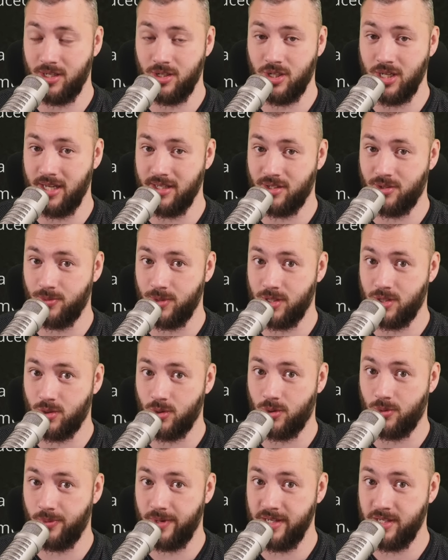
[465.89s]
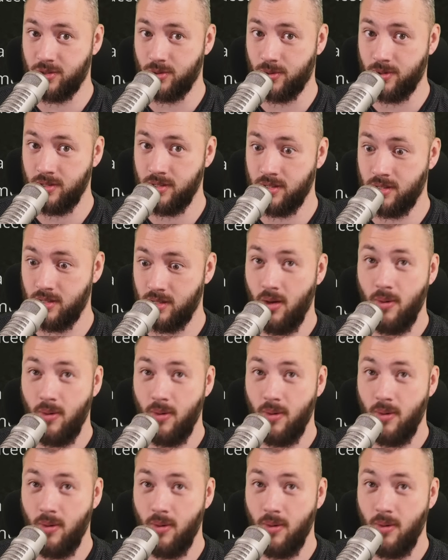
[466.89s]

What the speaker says: chance to restore resource.